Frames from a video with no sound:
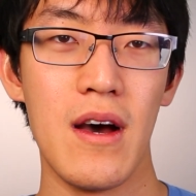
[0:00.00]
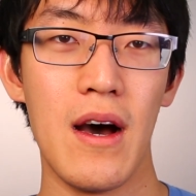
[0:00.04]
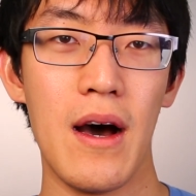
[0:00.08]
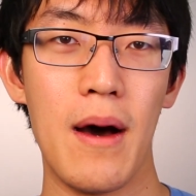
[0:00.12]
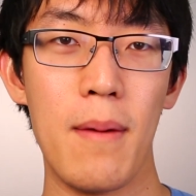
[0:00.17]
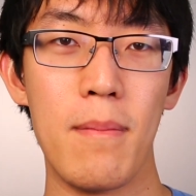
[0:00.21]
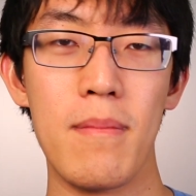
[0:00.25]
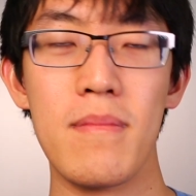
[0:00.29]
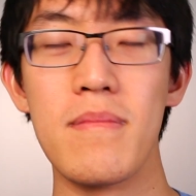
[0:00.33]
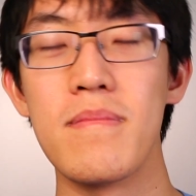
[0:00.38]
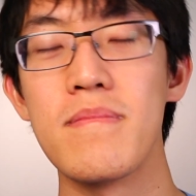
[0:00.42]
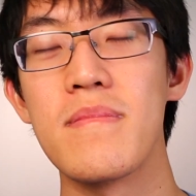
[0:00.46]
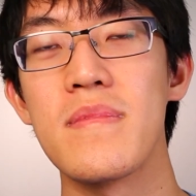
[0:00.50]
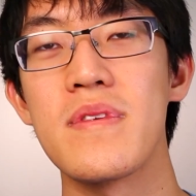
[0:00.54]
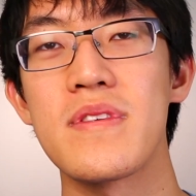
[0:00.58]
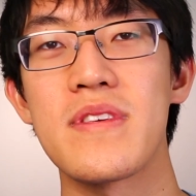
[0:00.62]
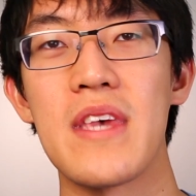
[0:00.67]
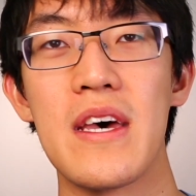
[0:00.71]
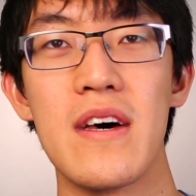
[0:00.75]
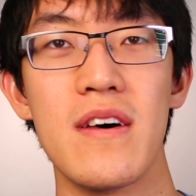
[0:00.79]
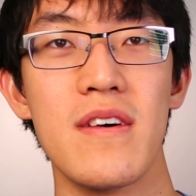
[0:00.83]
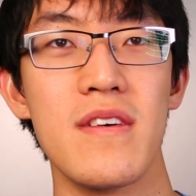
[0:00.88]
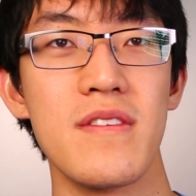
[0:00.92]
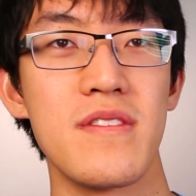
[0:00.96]
um,
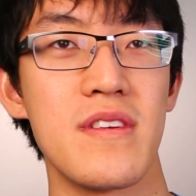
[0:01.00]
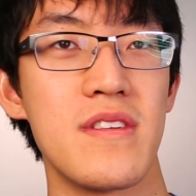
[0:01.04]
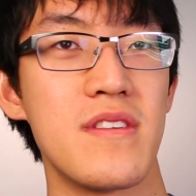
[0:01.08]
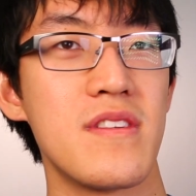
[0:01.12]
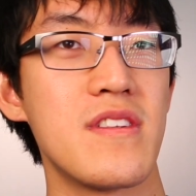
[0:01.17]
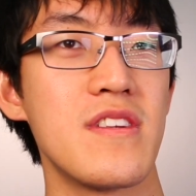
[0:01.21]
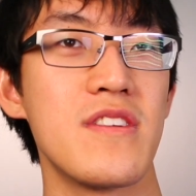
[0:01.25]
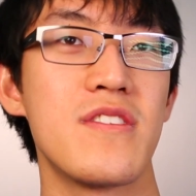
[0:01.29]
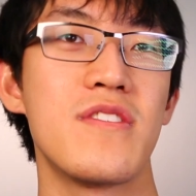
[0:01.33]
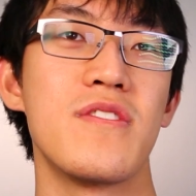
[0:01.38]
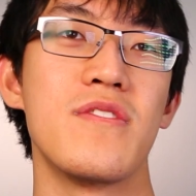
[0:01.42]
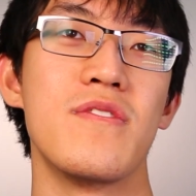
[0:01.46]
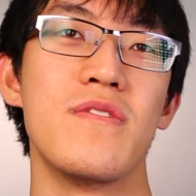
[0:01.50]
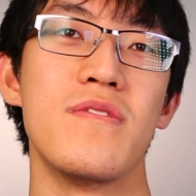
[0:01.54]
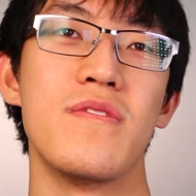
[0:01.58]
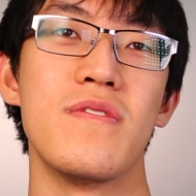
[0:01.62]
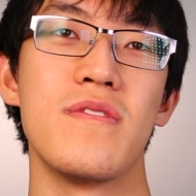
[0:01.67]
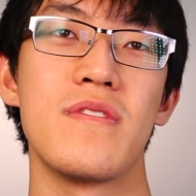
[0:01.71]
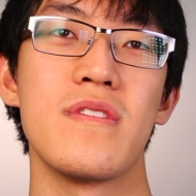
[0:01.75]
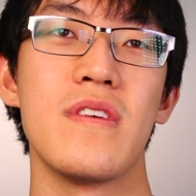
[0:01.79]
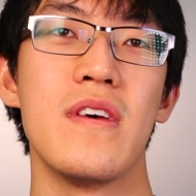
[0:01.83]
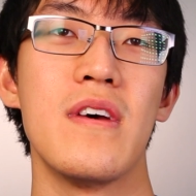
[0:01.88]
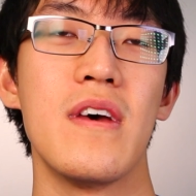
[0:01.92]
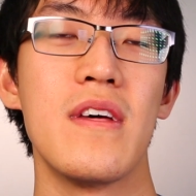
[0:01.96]
cells and
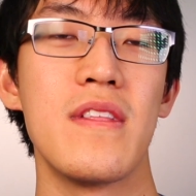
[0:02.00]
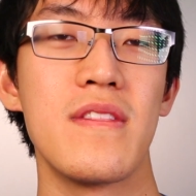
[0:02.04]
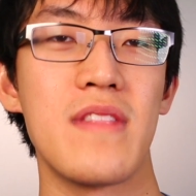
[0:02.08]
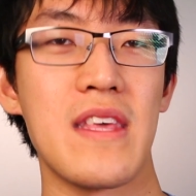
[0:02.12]
tissues,